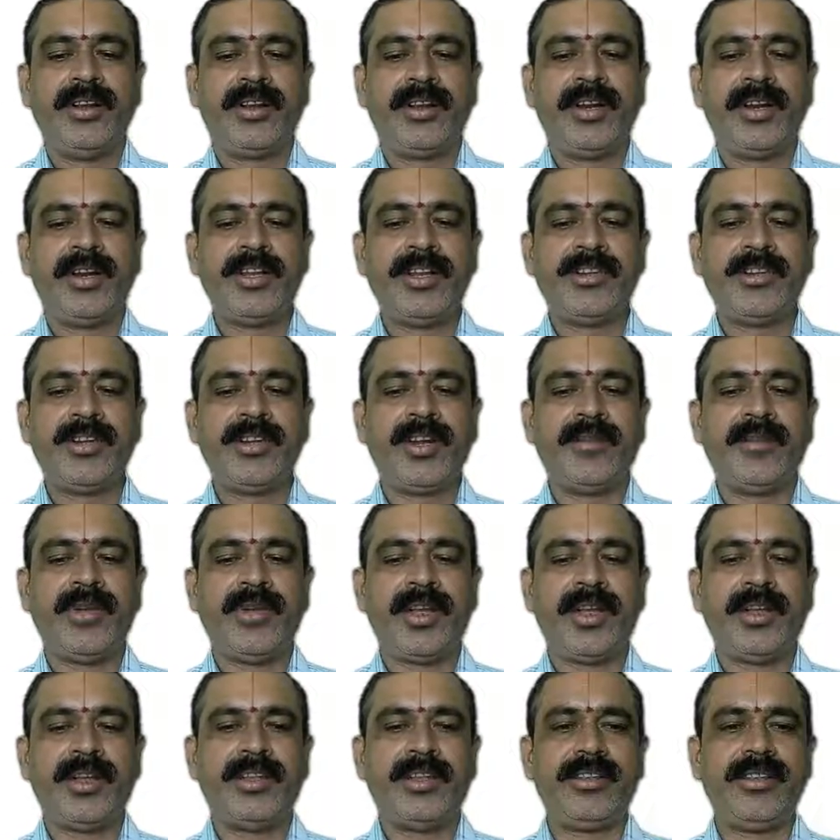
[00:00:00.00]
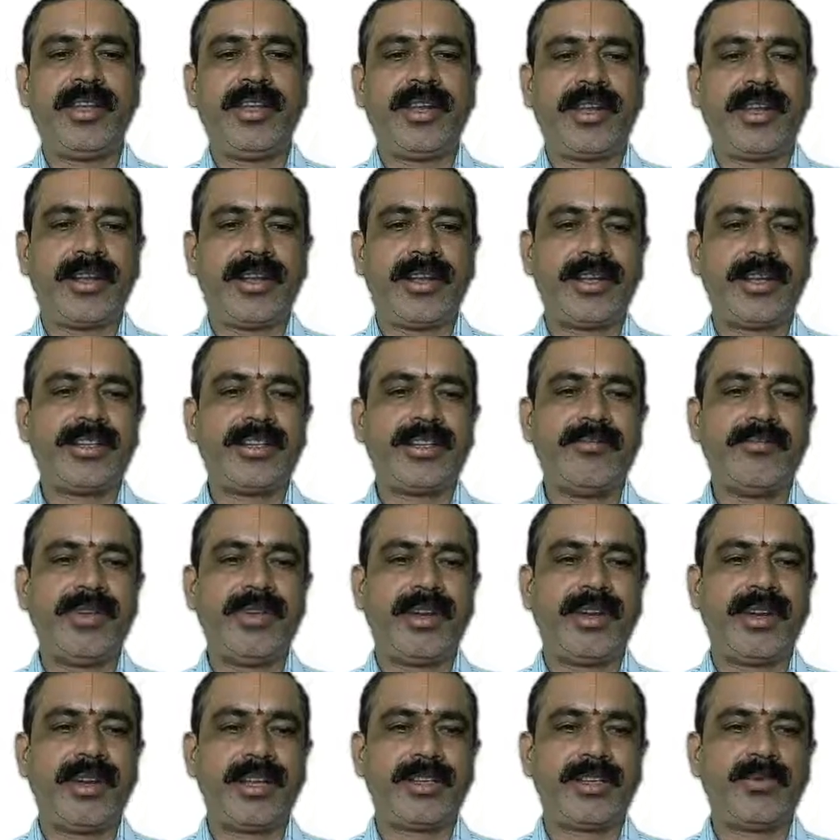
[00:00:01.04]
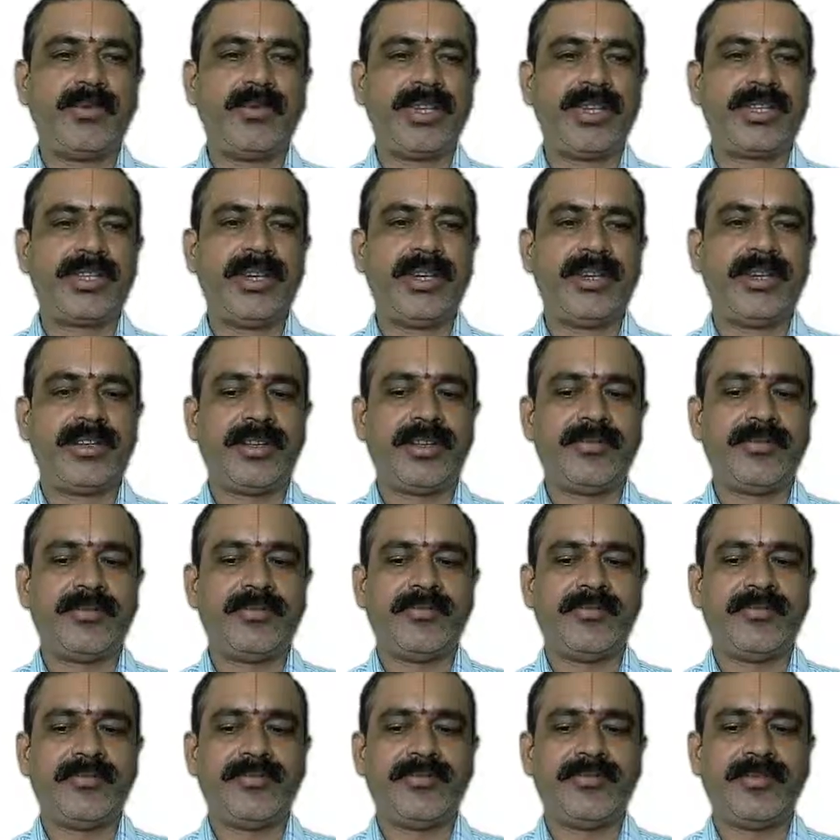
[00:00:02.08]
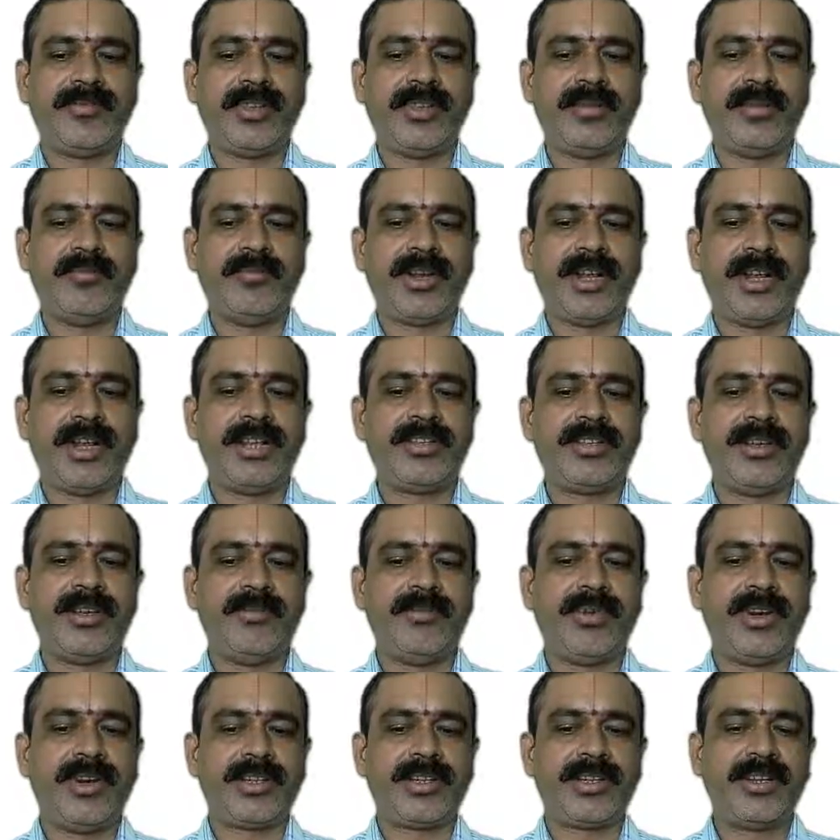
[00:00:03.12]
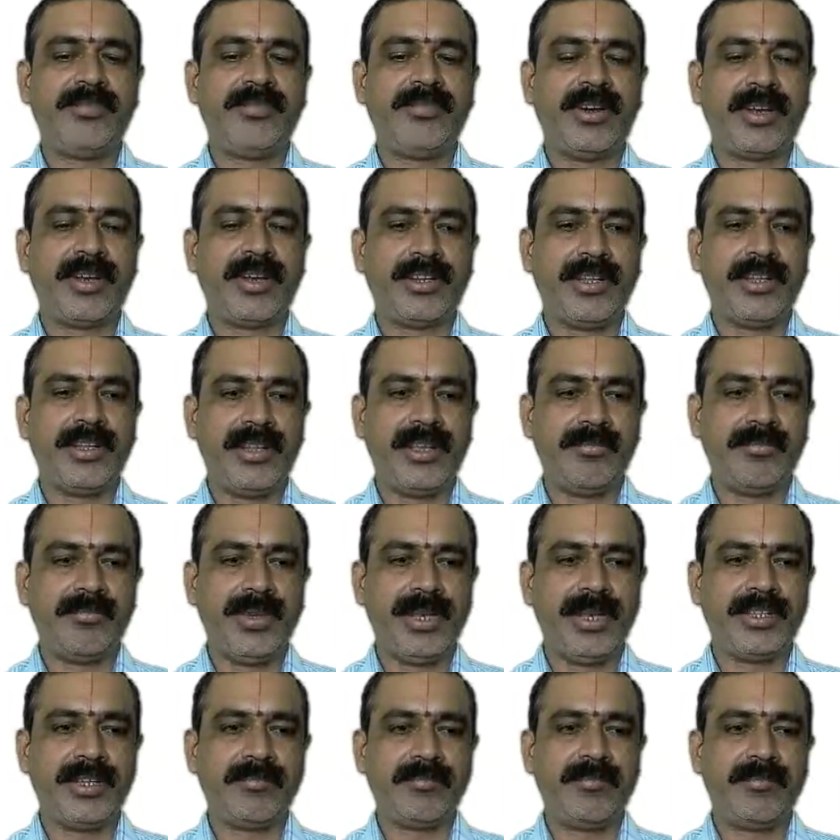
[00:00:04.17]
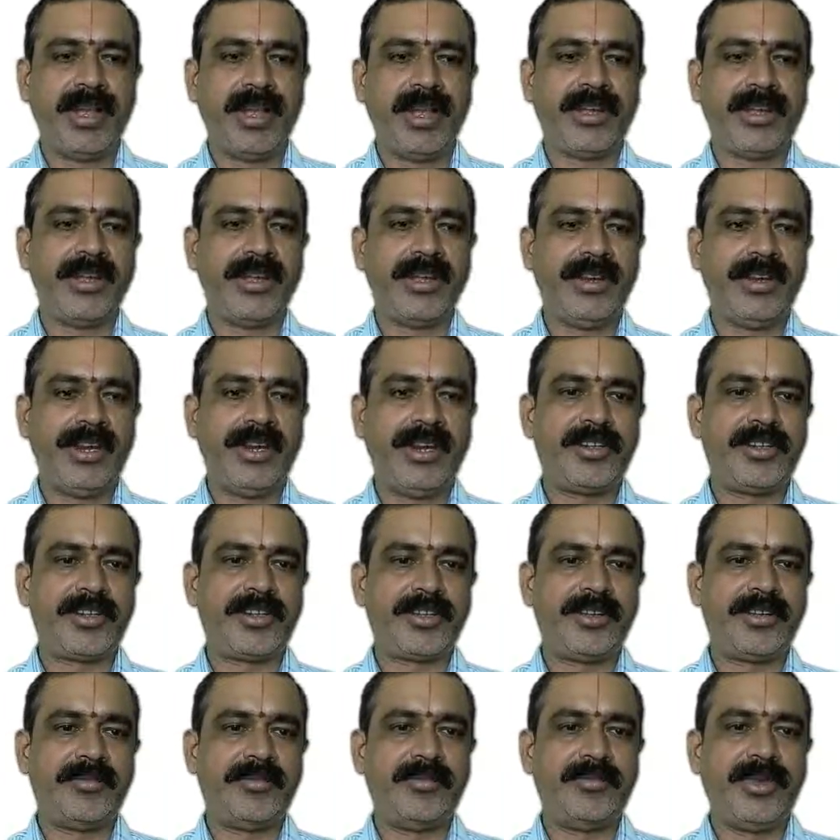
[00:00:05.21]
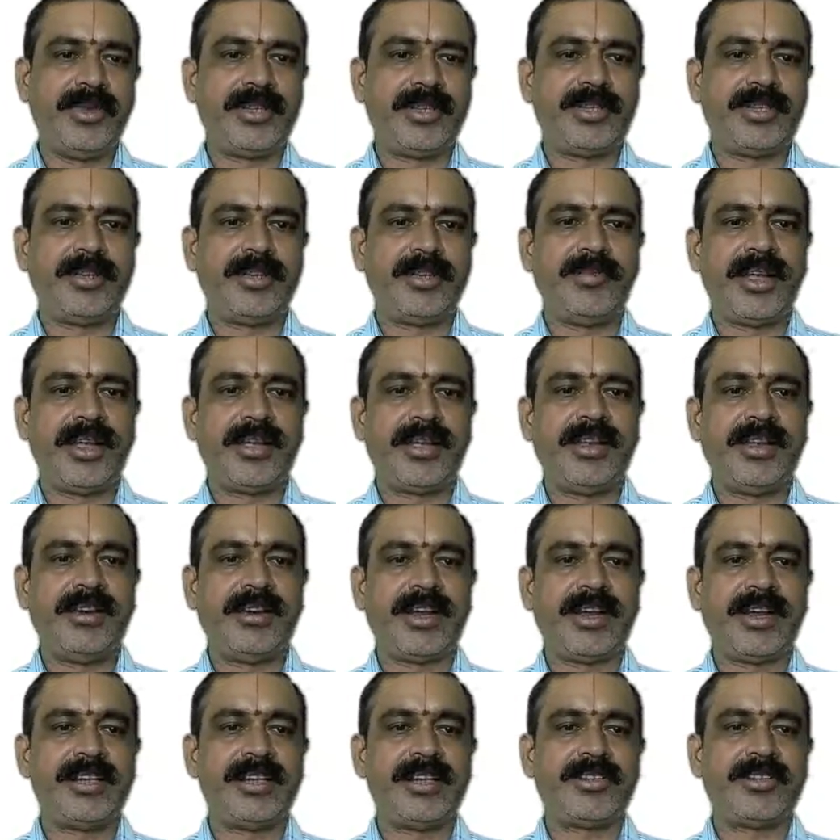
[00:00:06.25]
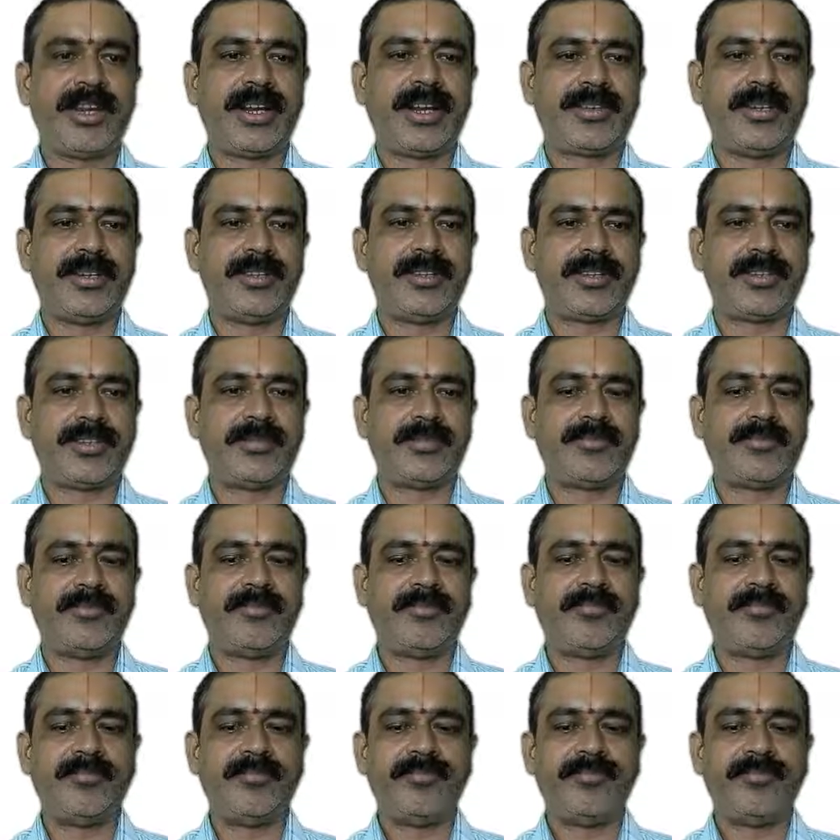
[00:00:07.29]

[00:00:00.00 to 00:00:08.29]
in traditional banking, the customer has to visit the branch in person for the basic banking needs, basic banking transactions,